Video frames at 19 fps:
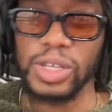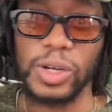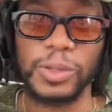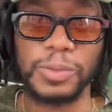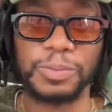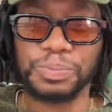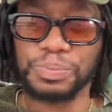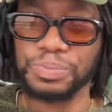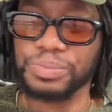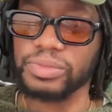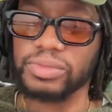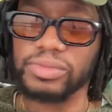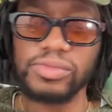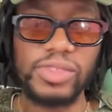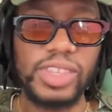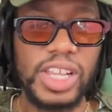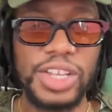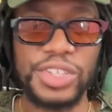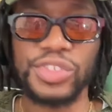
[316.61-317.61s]
So,
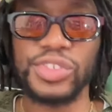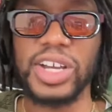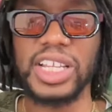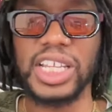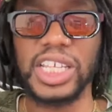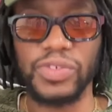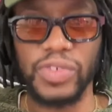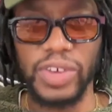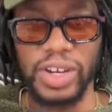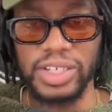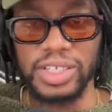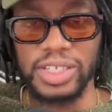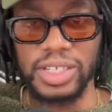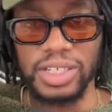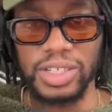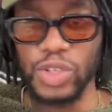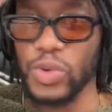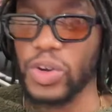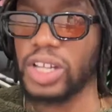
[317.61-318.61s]
Sir Alex
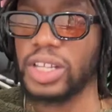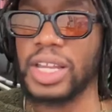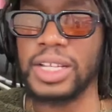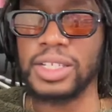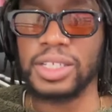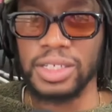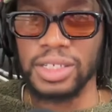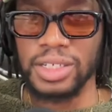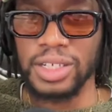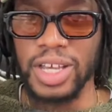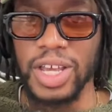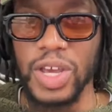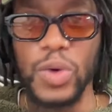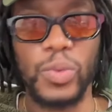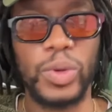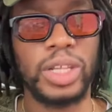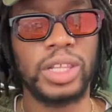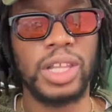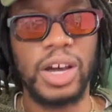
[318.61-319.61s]
Ferguson, you are a legend.
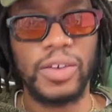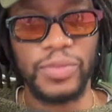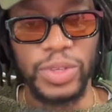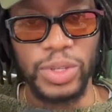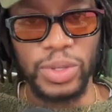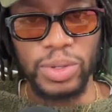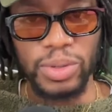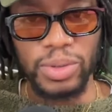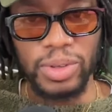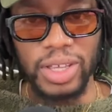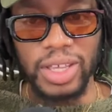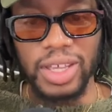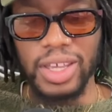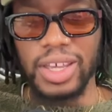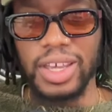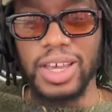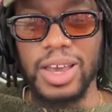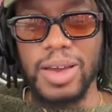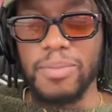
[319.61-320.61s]
We love you.
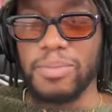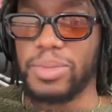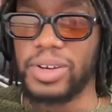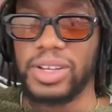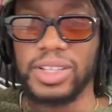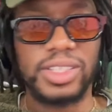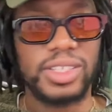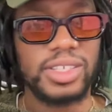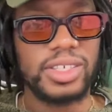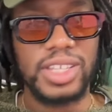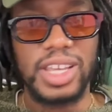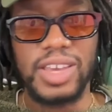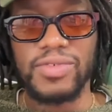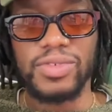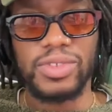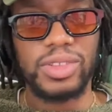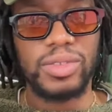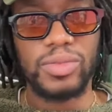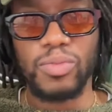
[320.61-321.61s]
But
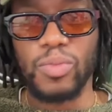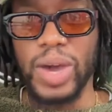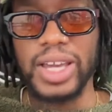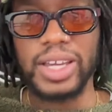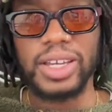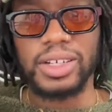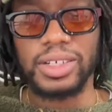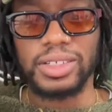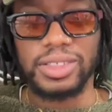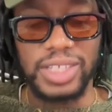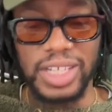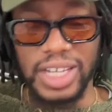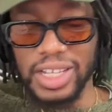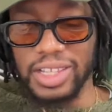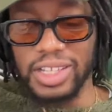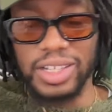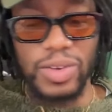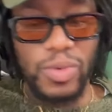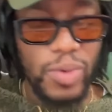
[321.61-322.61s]
even Wenger,
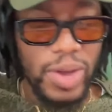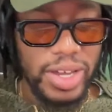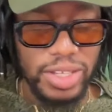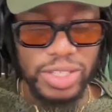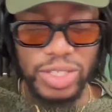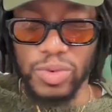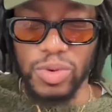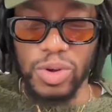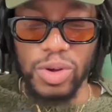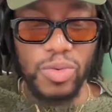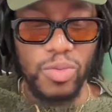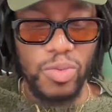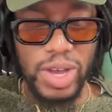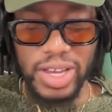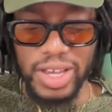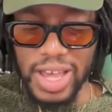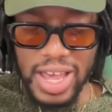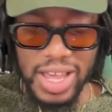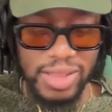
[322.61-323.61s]
take a look at Wenger's quote.
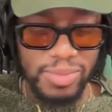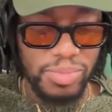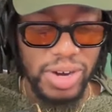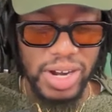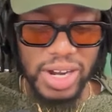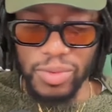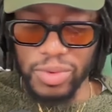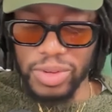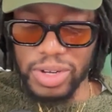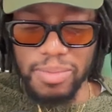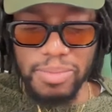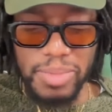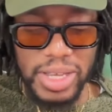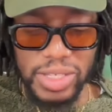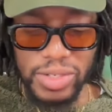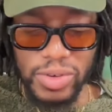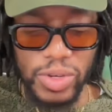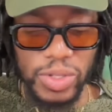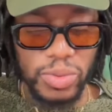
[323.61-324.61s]
Wenger had probably one of the
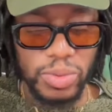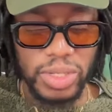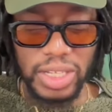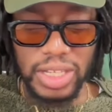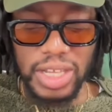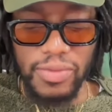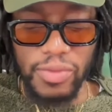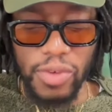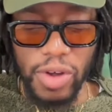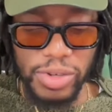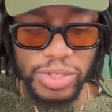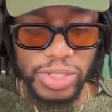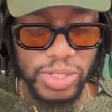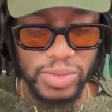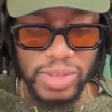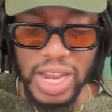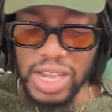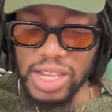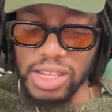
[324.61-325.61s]
best quotes when he left
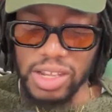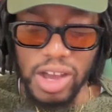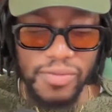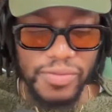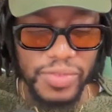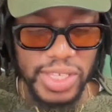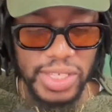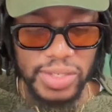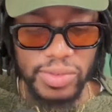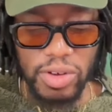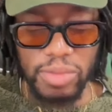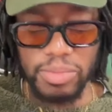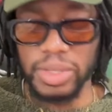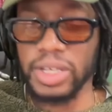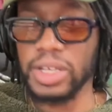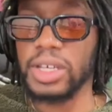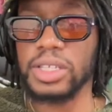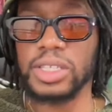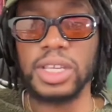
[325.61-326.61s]
Arsenal. And I love this
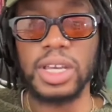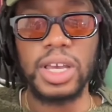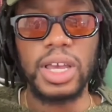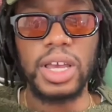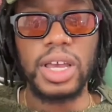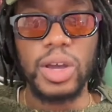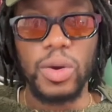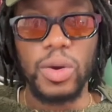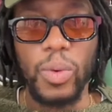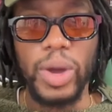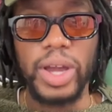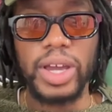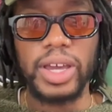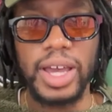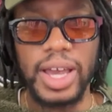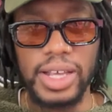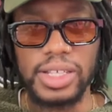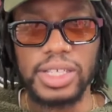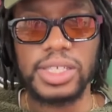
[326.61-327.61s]
quote because
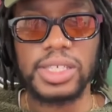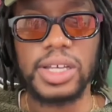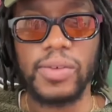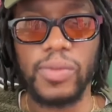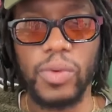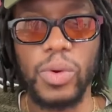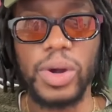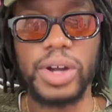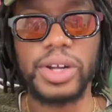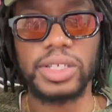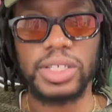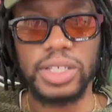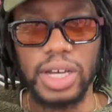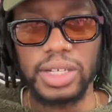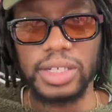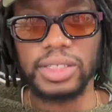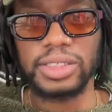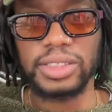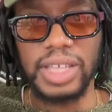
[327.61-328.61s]
Wenger has a self-awareness
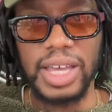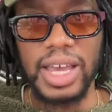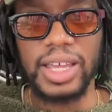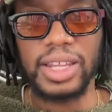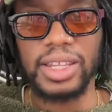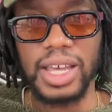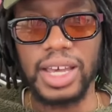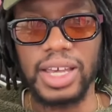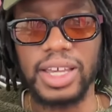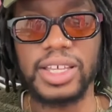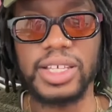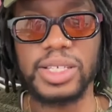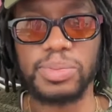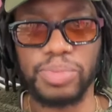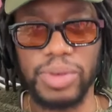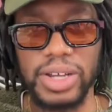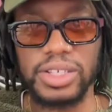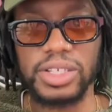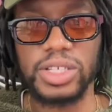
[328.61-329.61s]
to understand that
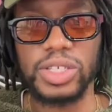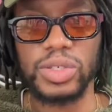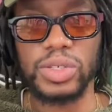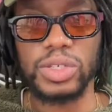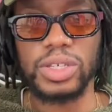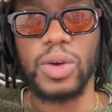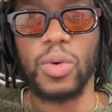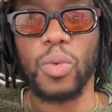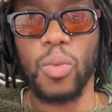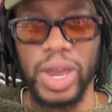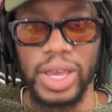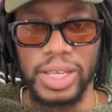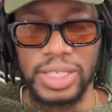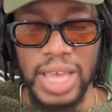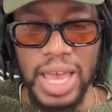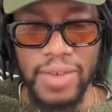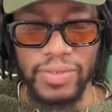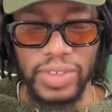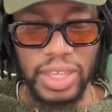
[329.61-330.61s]
his presence
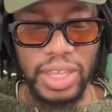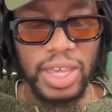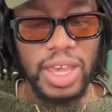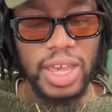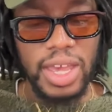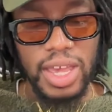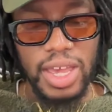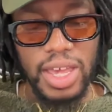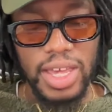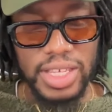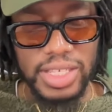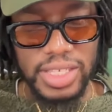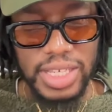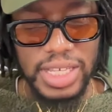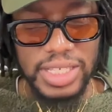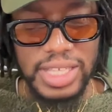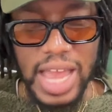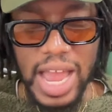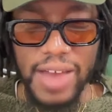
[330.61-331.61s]
weighs heavy. He
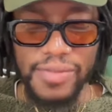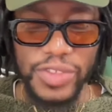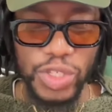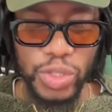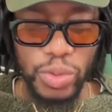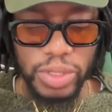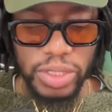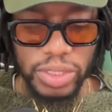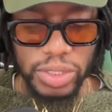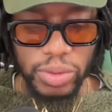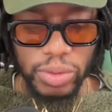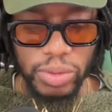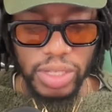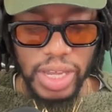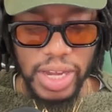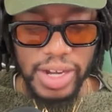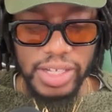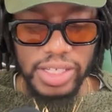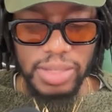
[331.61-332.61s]
says, after
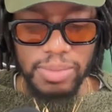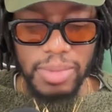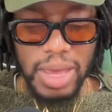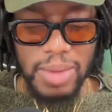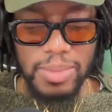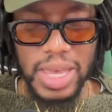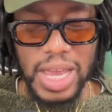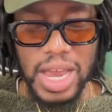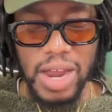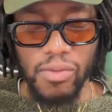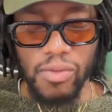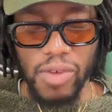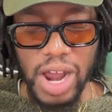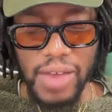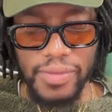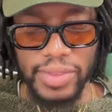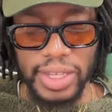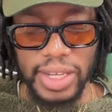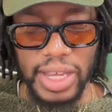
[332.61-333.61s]
22 years, maybe I
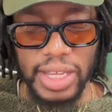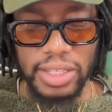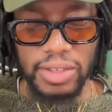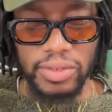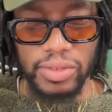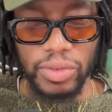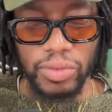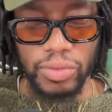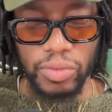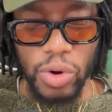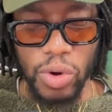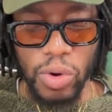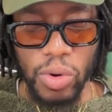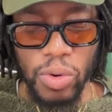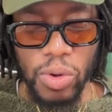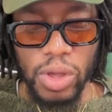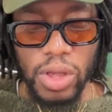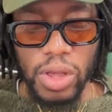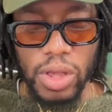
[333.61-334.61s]
arrived at the end of the
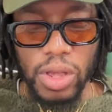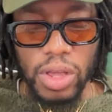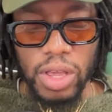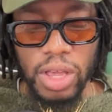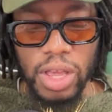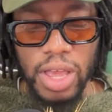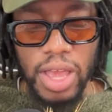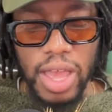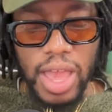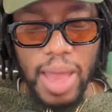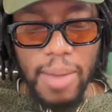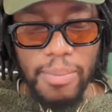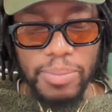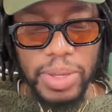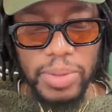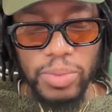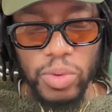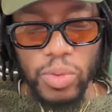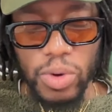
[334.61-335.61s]
role
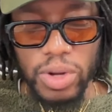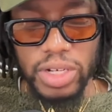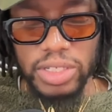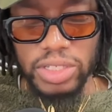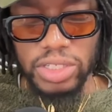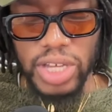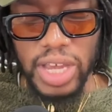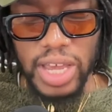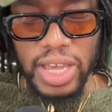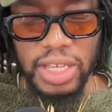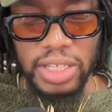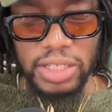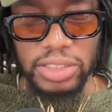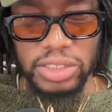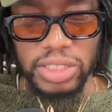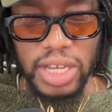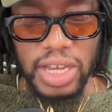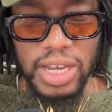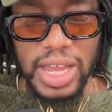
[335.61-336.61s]
and people want to
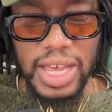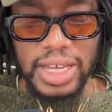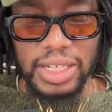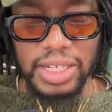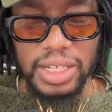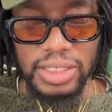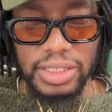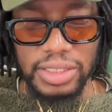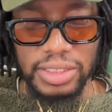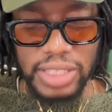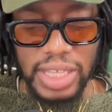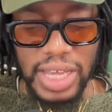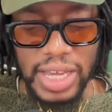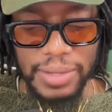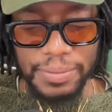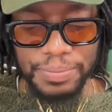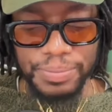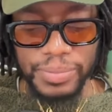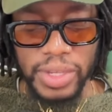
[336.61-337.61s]
change, and I can
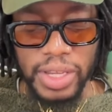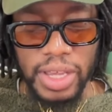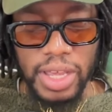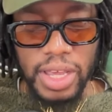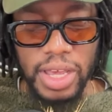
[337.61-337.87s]
understand.